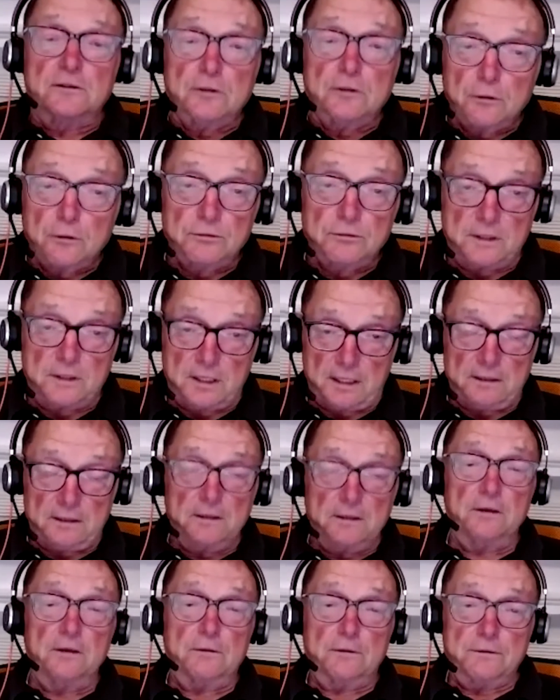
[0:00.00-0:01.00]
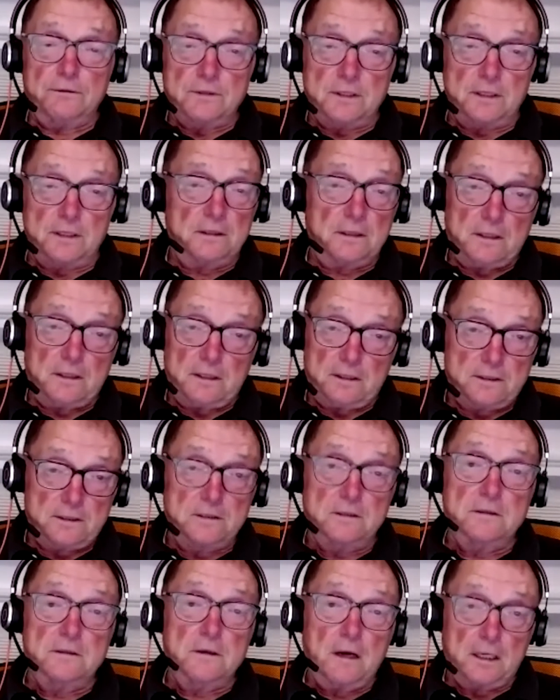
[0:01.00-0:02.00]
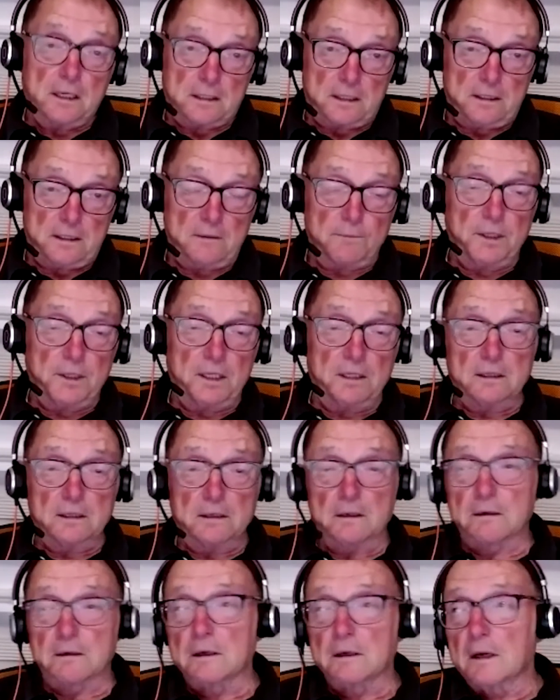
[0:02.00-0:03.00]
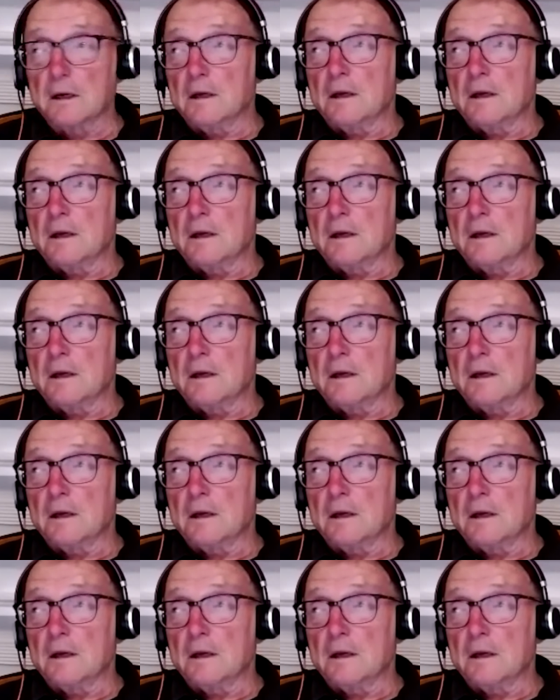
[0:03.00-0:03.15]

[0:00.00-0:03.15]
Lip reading: don't tend to use it, that it's not going to be there.